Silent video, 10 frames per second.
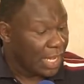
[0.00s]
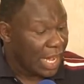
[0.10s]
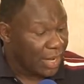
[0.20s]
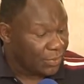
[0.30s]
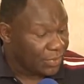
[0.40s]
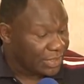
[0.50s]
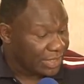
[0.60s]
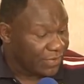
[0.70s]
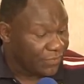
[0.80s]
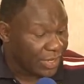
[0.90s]
I would
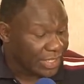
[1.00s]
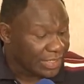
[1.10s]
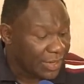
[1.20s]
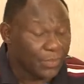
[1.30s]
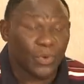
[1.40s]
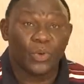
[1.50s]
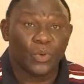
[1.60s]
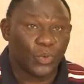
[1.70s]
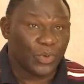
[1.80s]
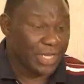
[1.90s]
say, for
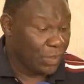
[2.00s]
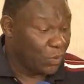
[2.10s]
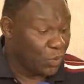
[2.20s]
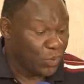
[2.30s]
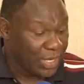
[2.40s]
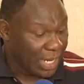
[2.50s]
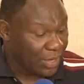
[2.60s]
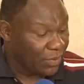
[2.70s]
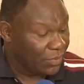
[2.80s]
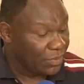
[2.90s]
example,
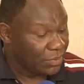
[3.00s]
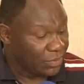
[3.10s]
Uwiano,